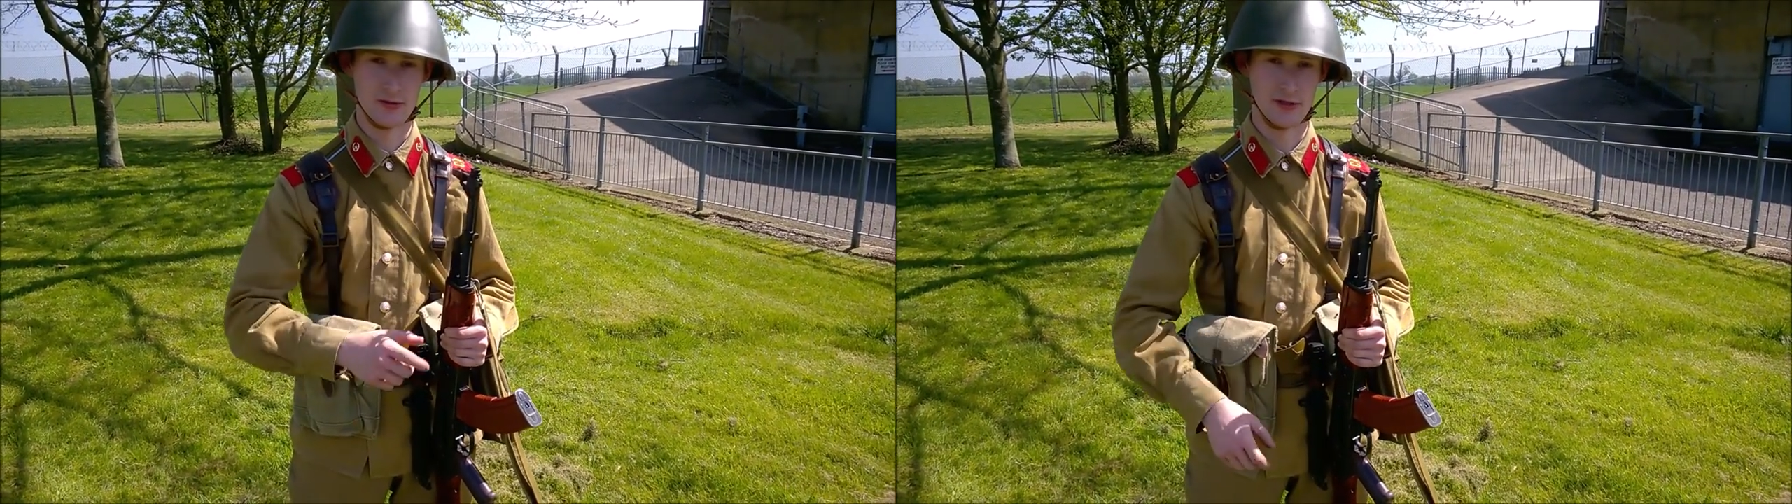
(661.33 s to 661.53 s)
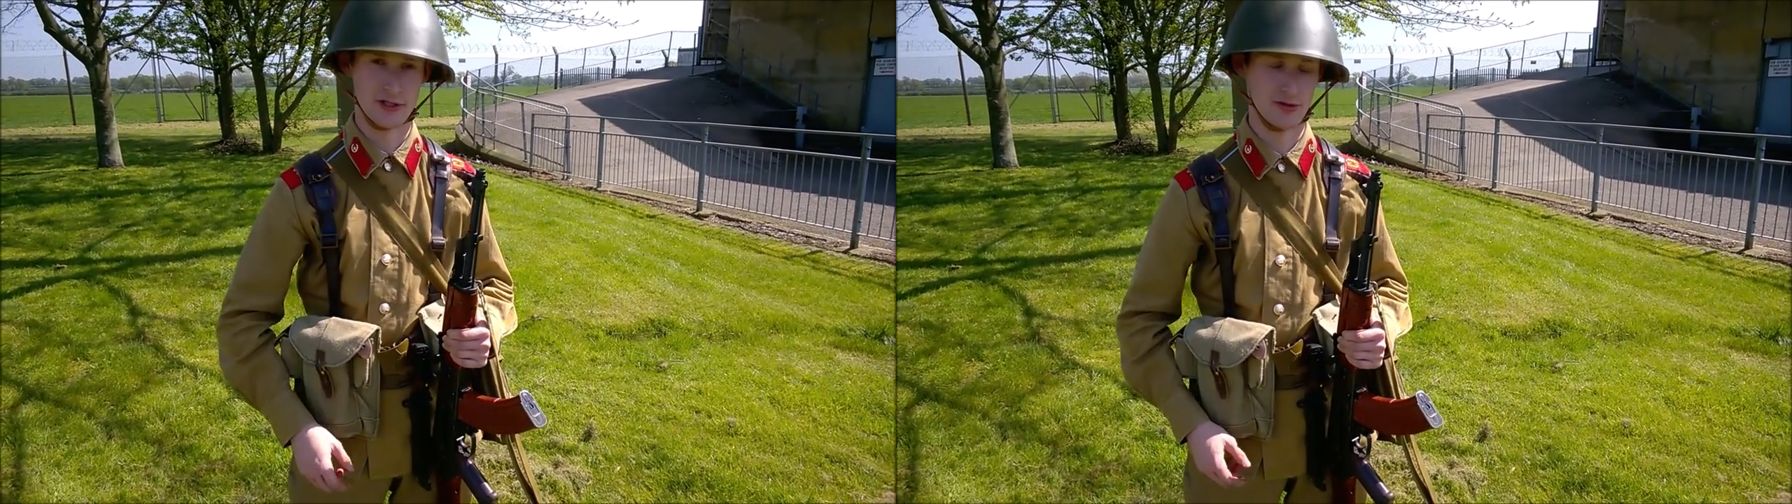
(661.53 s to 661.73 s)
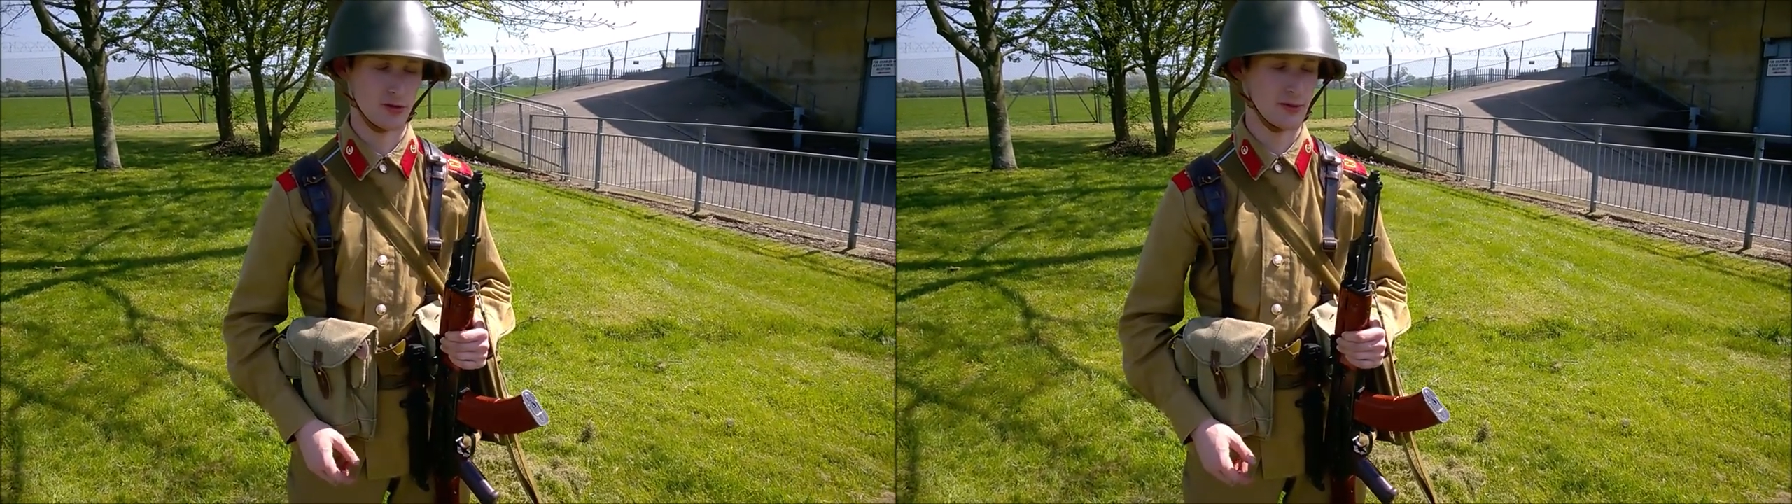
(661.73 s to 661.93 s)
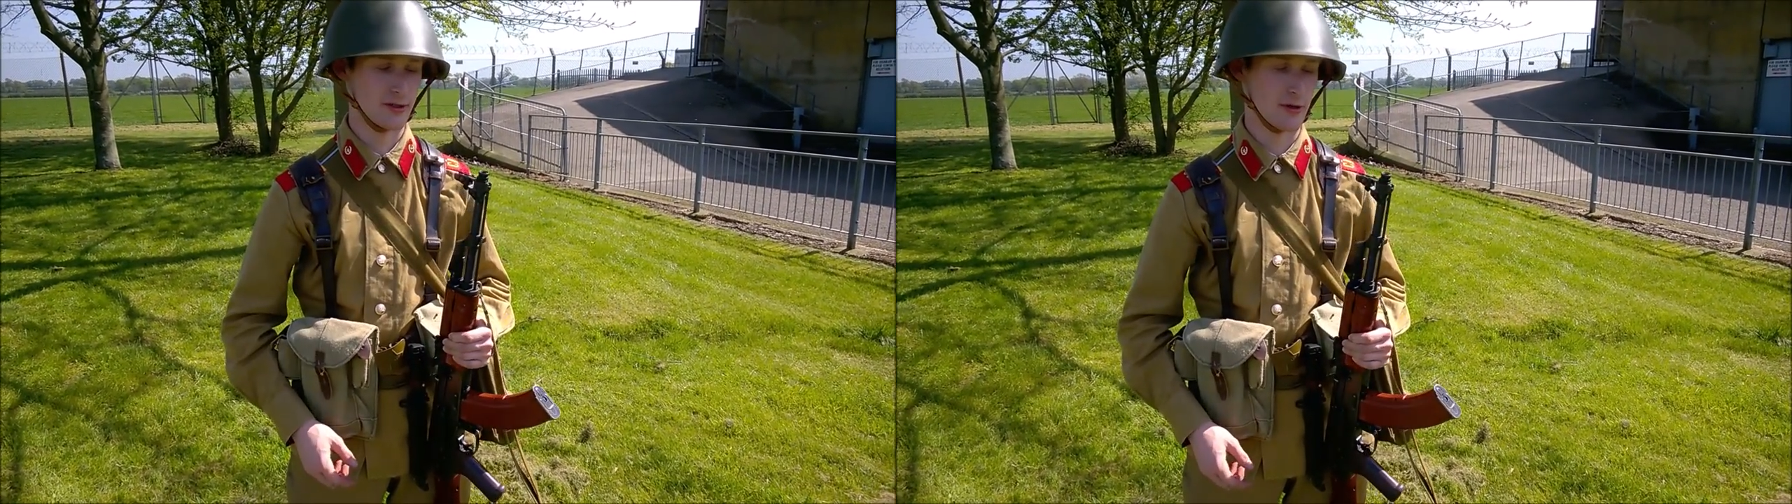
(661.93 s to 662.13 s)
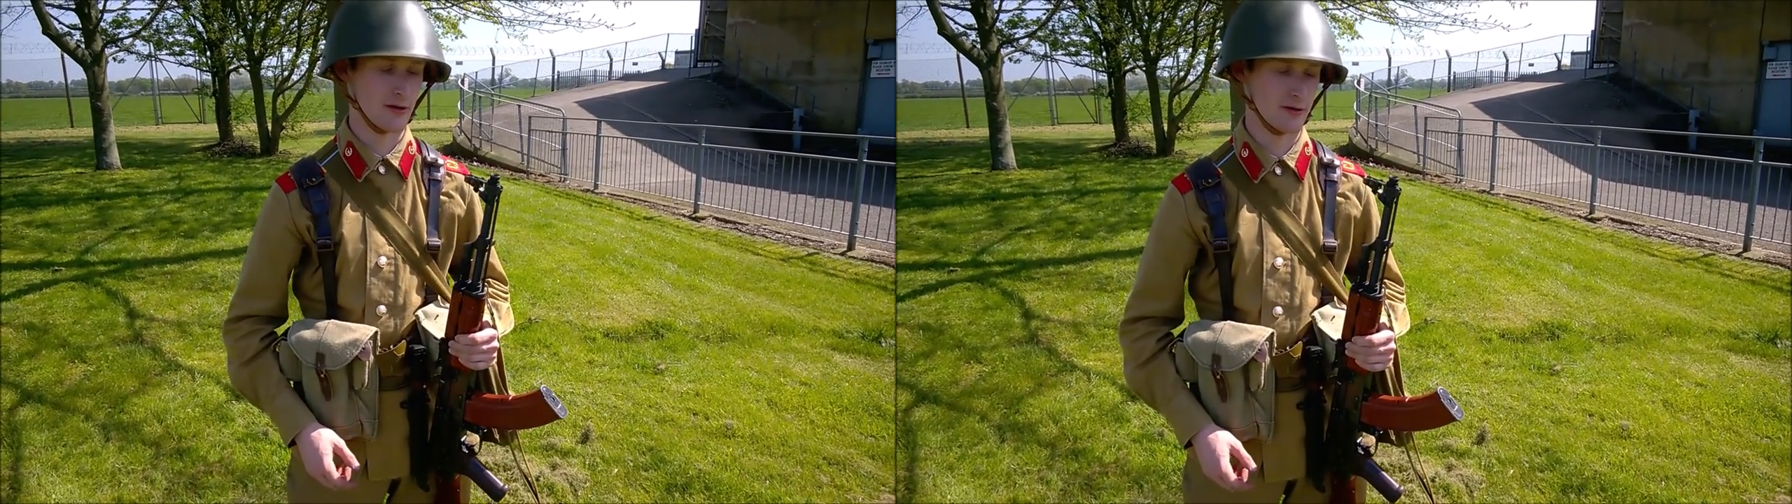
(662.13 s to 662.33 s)
on this normally
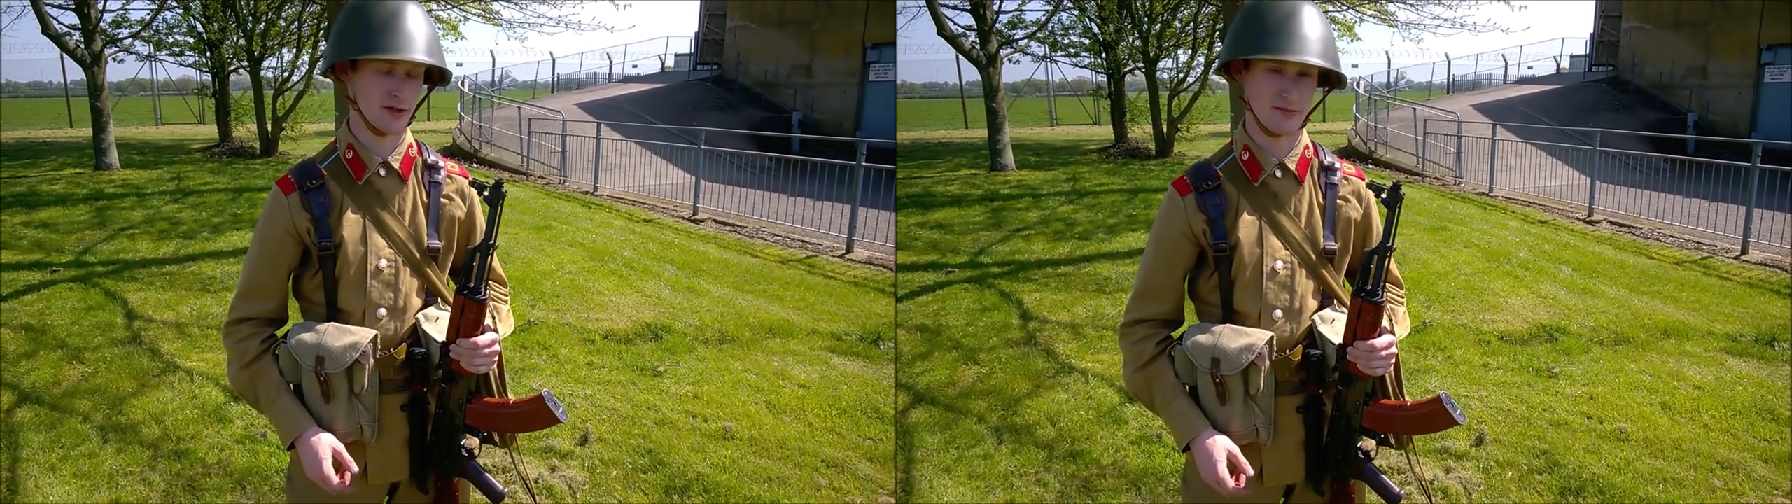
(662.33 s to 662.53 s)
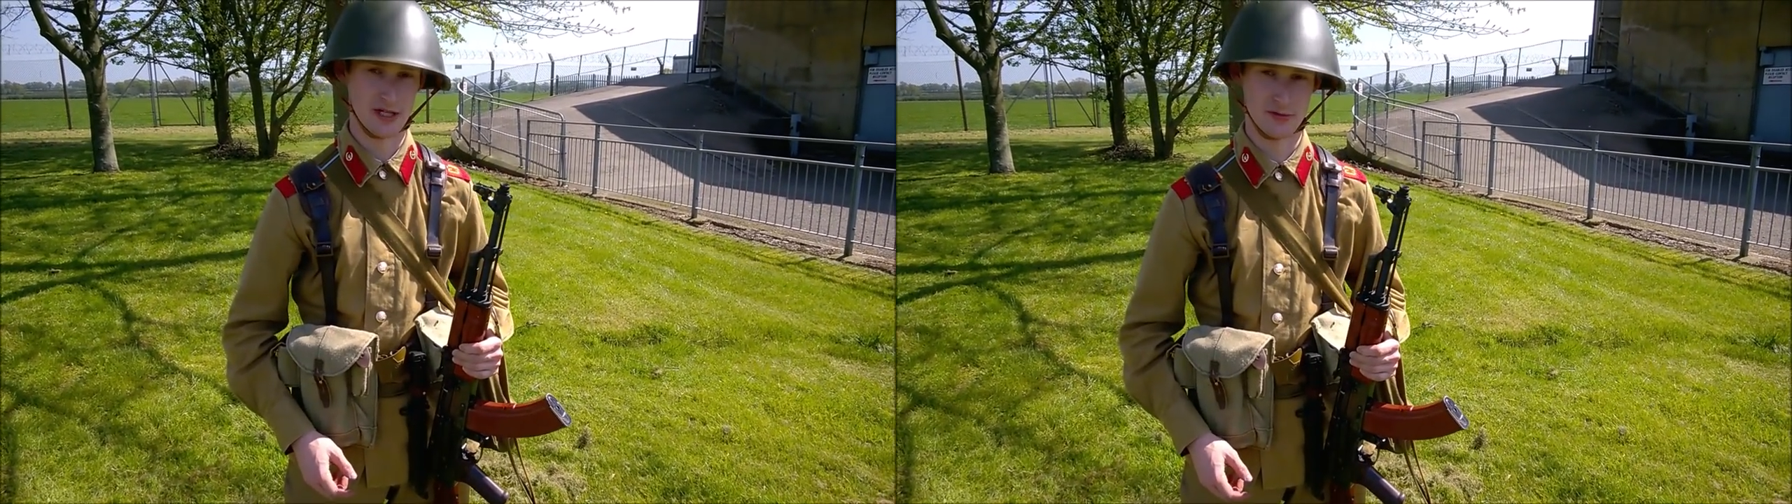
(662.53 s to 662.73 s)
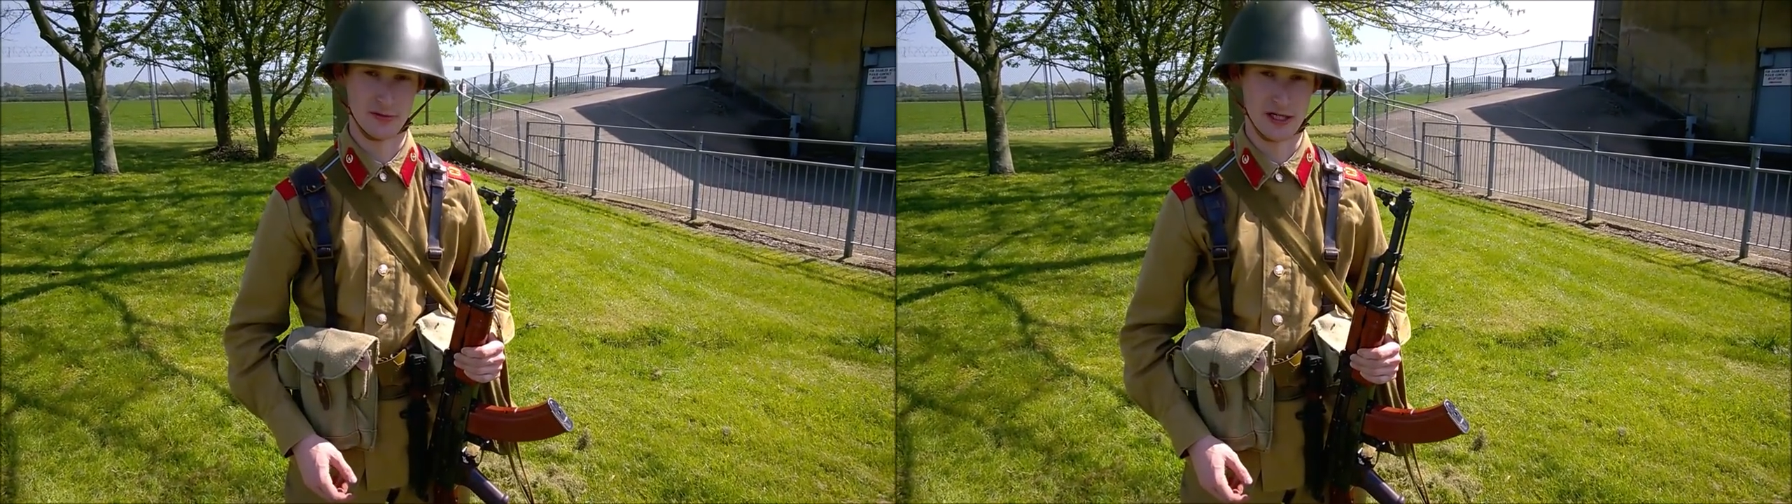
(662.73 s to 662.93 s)
rather than a muzzle